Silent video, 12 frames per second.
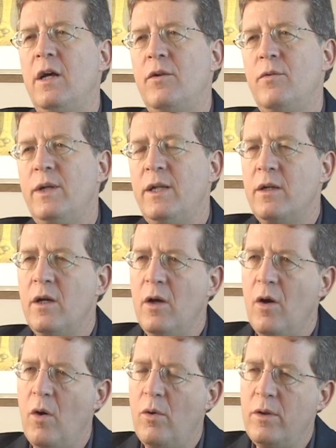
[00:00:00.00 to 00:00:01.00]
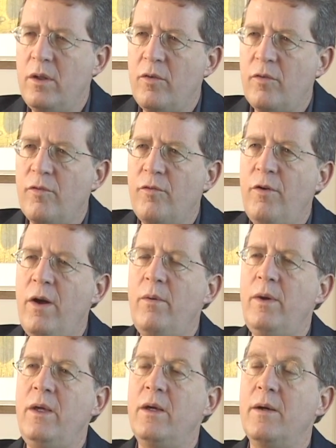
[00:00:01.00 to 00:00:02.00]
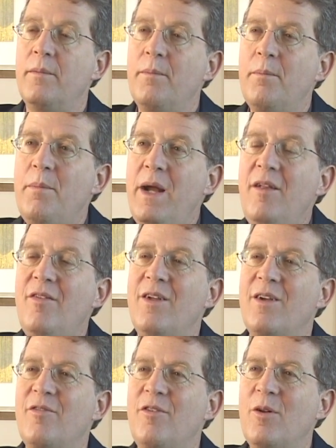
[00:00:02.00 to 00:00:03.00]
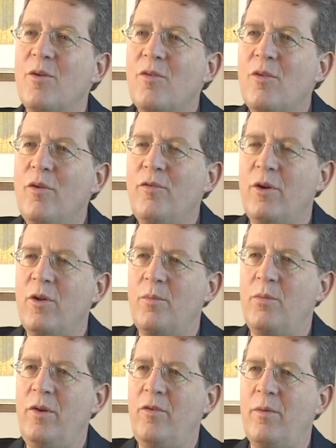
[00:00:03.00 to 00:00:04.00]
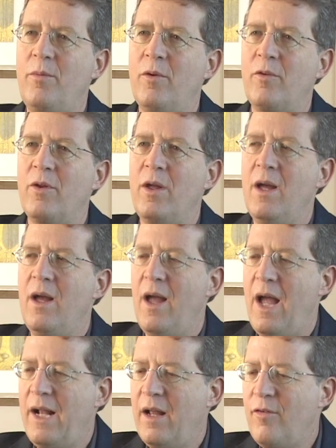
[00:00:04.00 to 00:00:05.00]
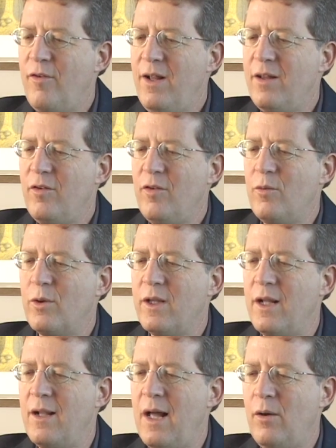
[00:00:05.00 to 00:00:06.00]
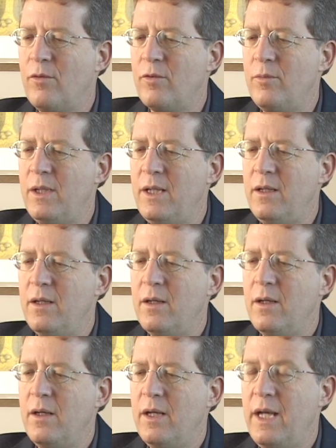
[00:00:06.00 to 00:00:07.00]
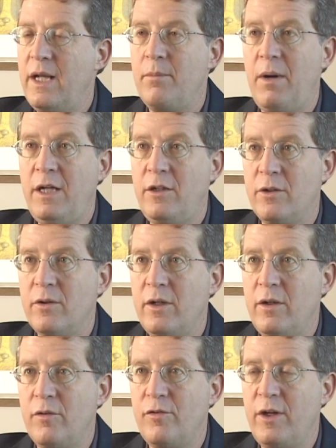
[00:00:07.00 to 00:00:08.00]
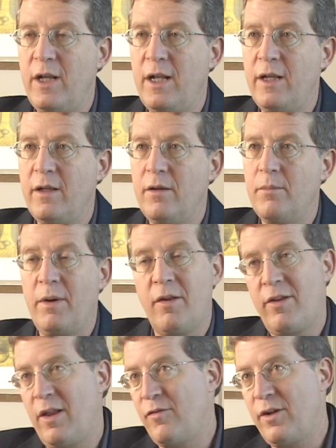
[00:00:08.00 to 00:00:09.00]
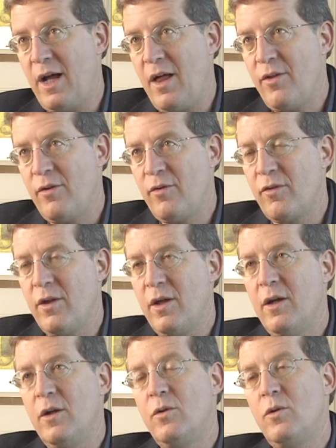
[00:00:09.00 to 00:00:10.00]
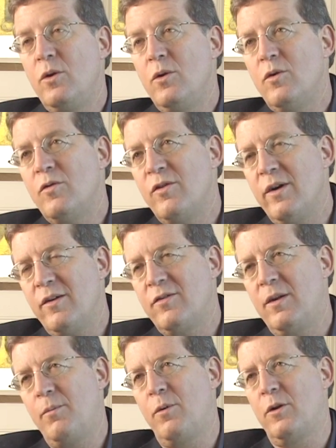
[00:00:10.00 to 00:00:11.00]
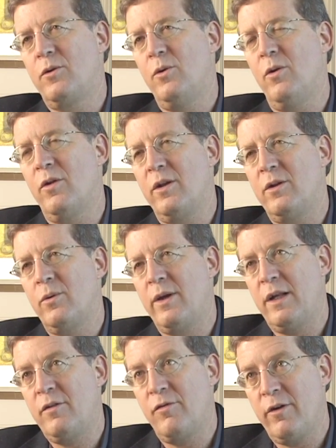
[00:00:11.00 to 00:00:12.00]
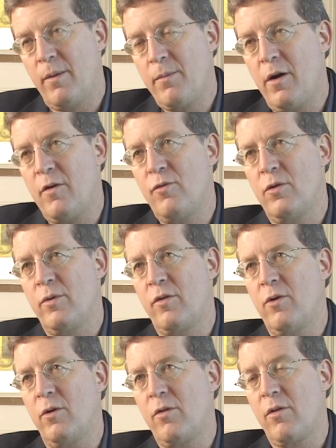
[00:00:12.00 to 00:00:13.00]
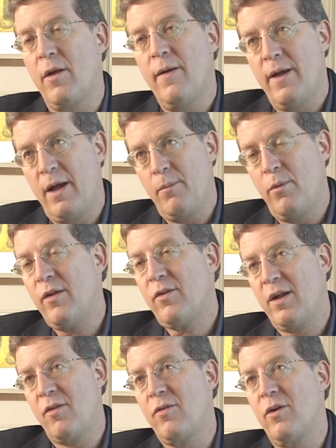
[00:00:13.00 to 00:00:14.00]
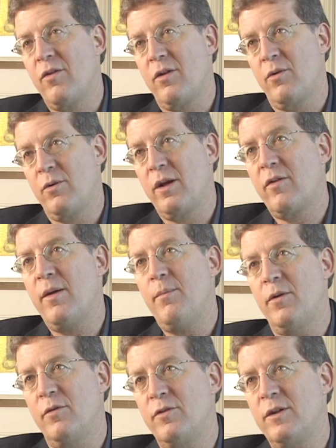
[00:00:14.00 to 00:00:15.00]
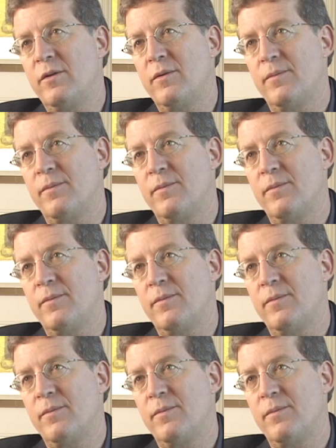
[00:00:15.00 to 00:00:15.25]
and reading on this very basic philosophical principles. And I feel this is what allows me, in my journey of healing myself and others, to use very simple tools and to get very powerful results. And breast cancer is a good example of it.